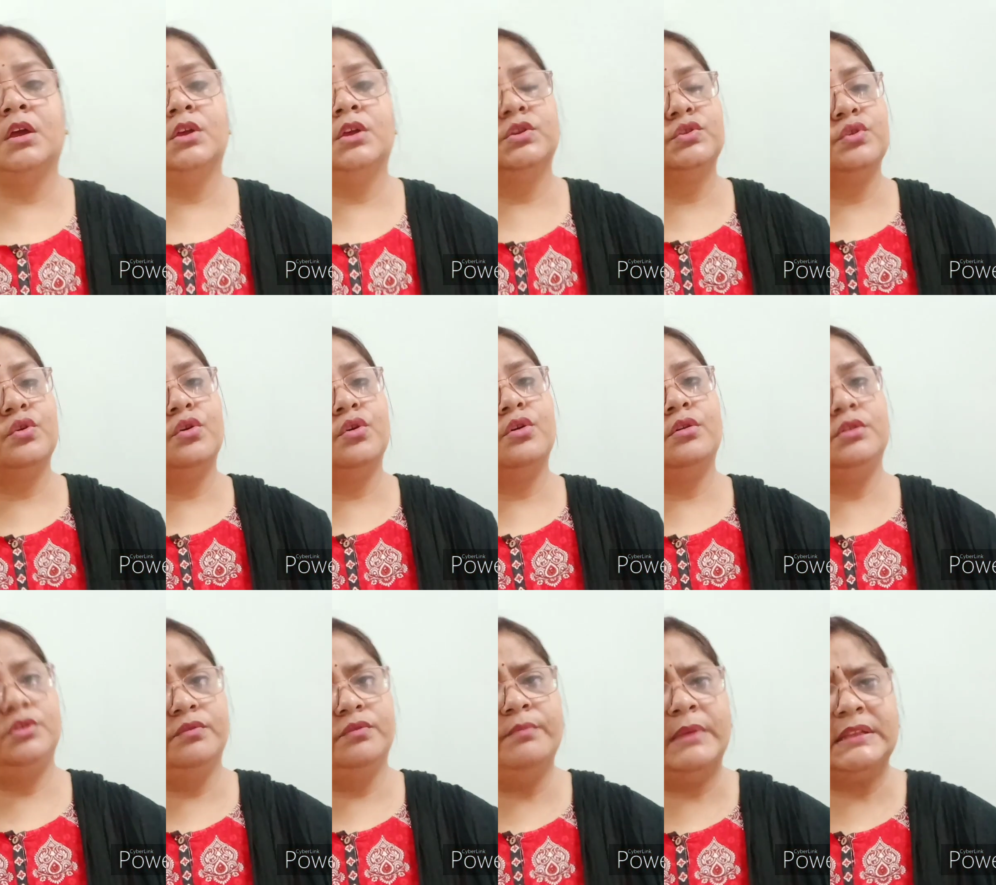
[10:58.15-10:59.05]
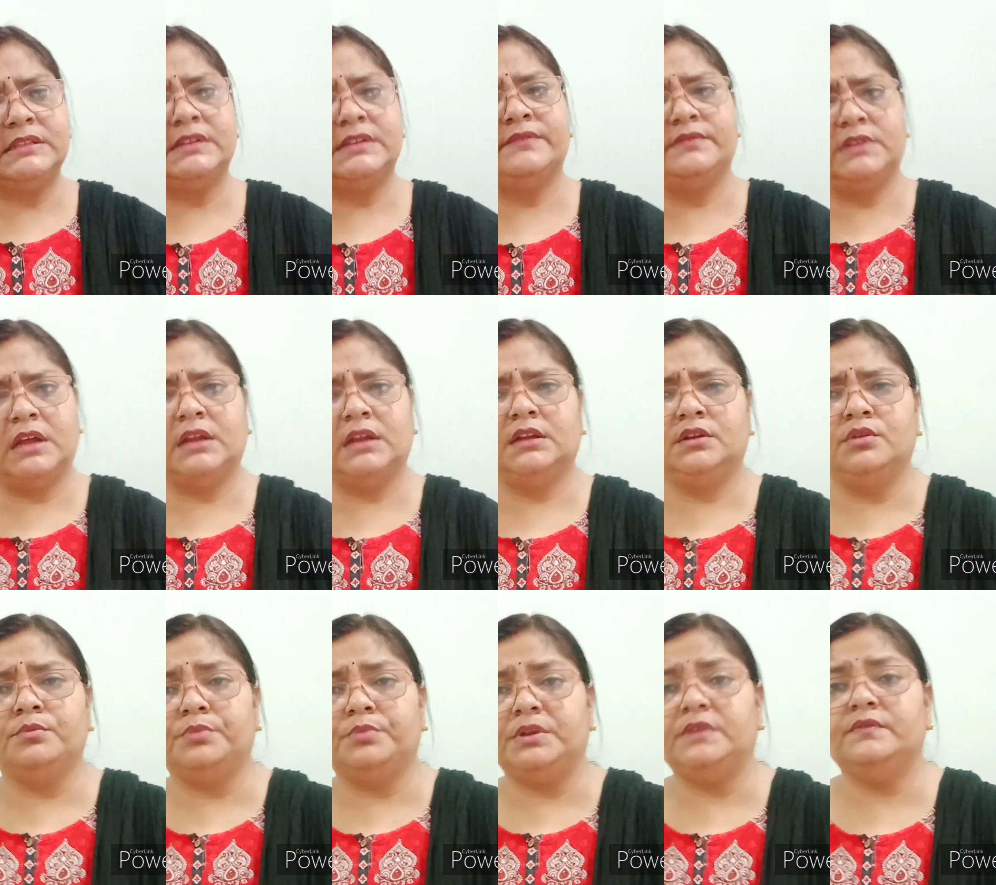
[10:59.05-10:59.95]
So you must have done in your
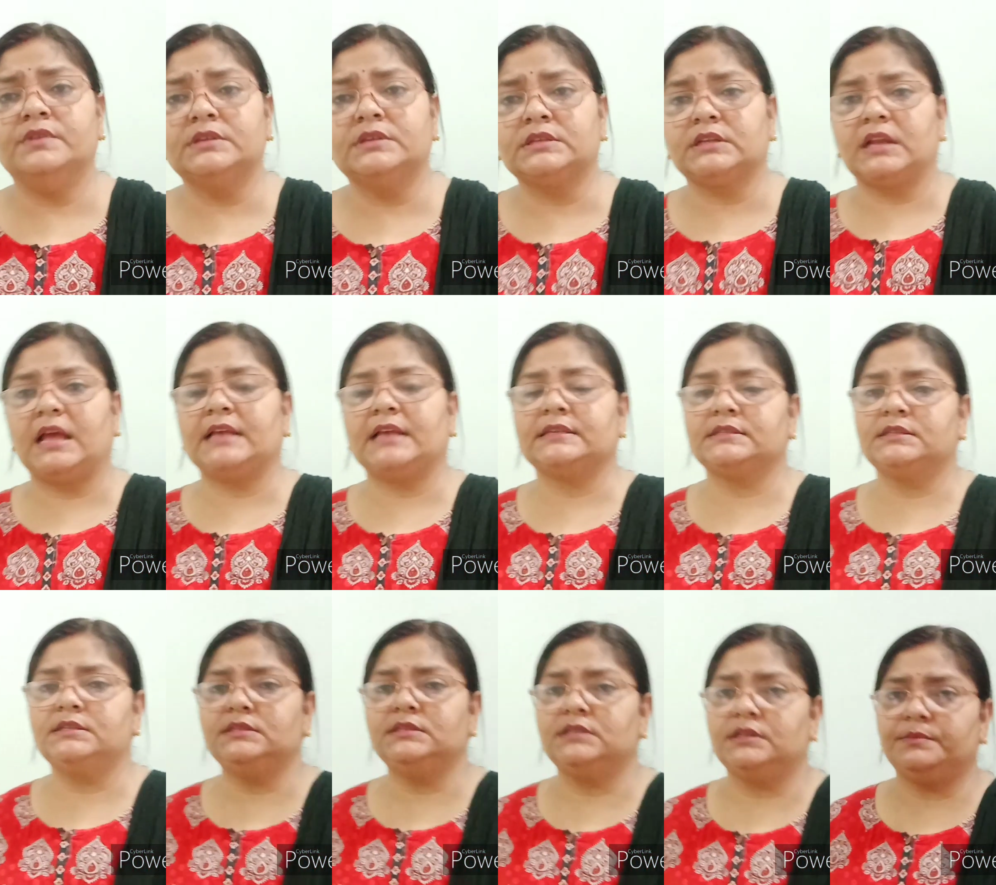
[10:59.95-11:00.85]
previous classes the